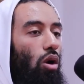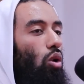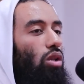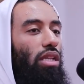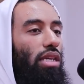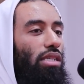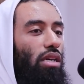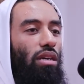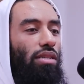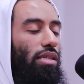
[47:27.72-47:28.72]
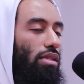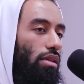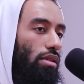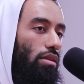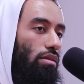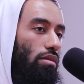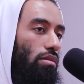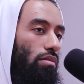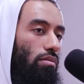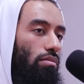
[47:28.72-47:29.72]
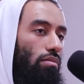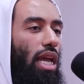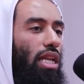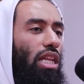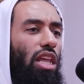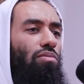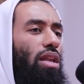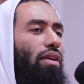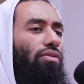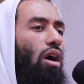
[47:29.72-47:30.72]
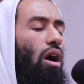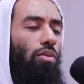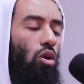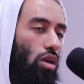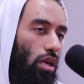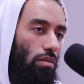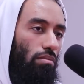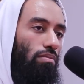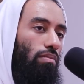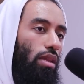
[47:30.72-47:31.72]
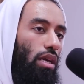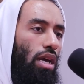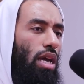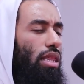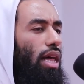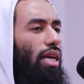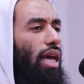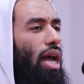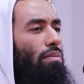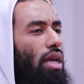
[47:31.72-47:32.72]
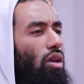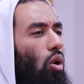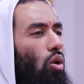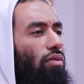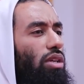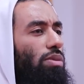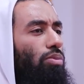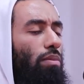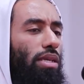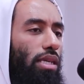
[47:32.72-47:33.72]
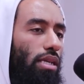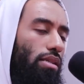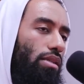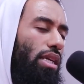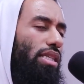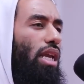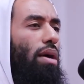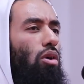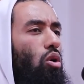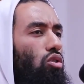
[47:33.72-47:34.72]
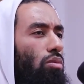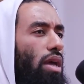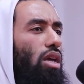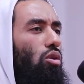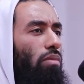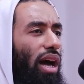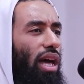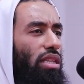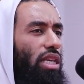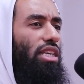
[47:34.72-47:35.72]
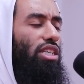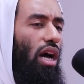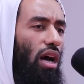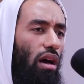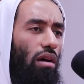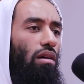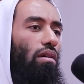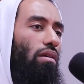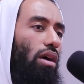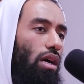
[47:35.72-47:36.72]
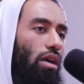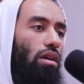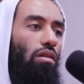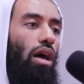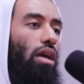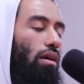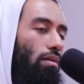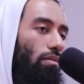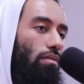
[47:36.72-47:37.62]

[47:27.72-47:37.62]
All of these young sisters saying that they've been left heartbroken. That guy made all of these promises. He said, I'm going to make you my Khadija, right?